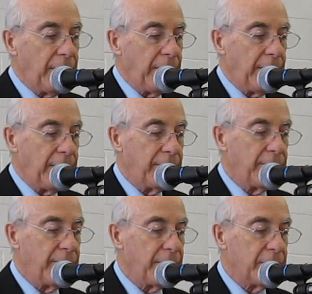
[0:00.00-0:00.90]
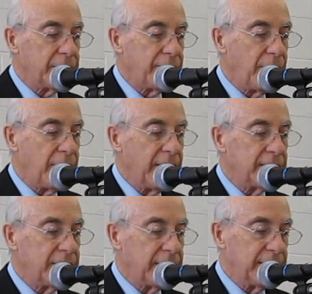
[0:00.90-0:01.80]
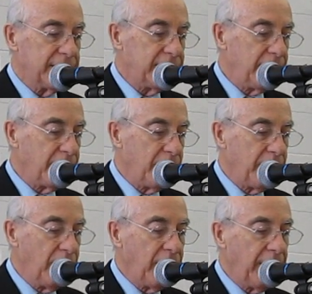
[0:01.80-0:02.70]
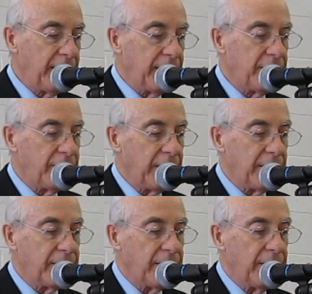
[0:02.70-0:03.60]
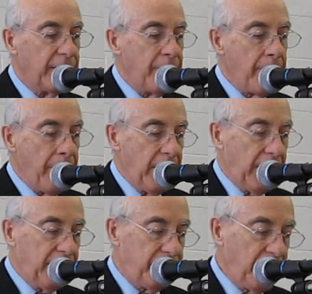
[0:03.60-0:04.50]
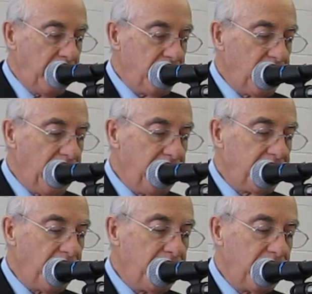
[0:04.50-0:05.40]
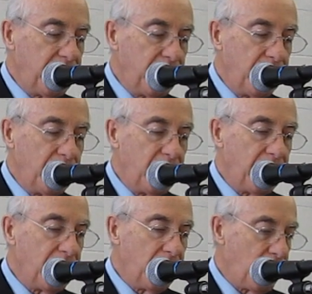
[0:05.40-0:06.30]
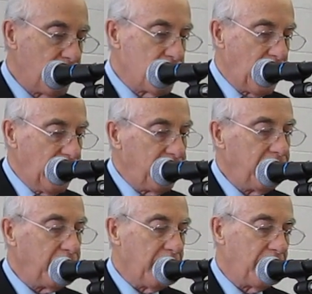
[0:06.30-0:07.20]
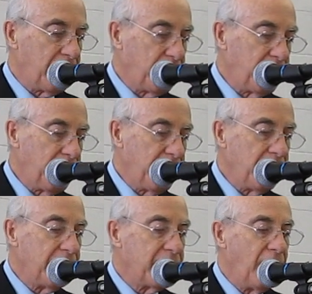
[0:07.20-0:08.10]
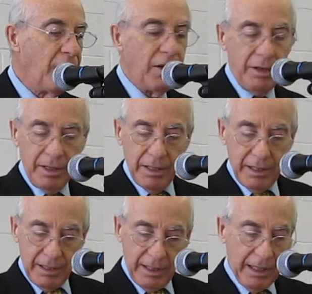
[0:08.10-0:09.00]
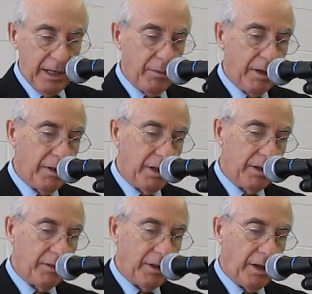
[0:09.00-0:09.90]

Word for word: uh, verse for us to consider when we look at these things. It seems to have something to do with the Lord Jesus and with the Spirit of God and with his